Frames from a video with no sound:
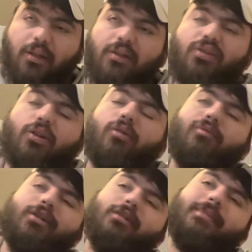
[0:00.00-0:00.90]
So
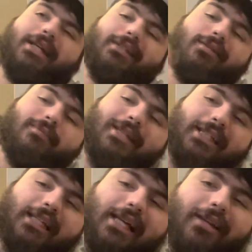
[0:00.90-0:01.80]
Real by Lil Man
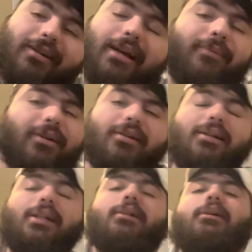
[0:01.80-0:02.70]
J. Y'all, that went
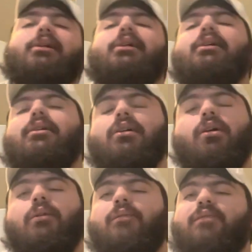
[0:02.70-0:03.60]
hard.
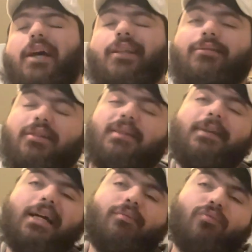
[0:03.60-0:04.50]
Go follow him
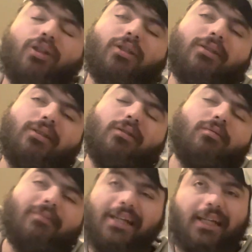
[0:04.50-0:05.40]
at Real Lil
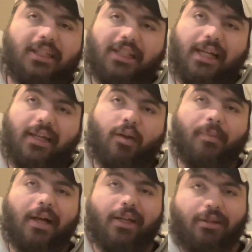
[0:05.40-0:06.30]
Man J. Y'all
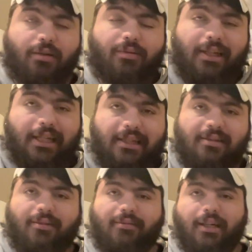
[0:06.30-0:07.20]
probably know who he is
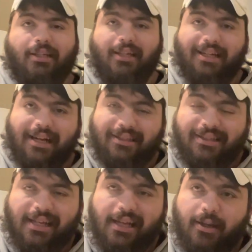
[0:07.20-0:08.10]
already, like I
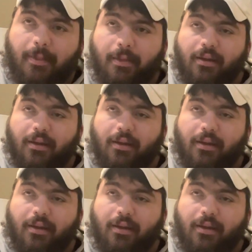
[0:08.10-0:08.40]
said.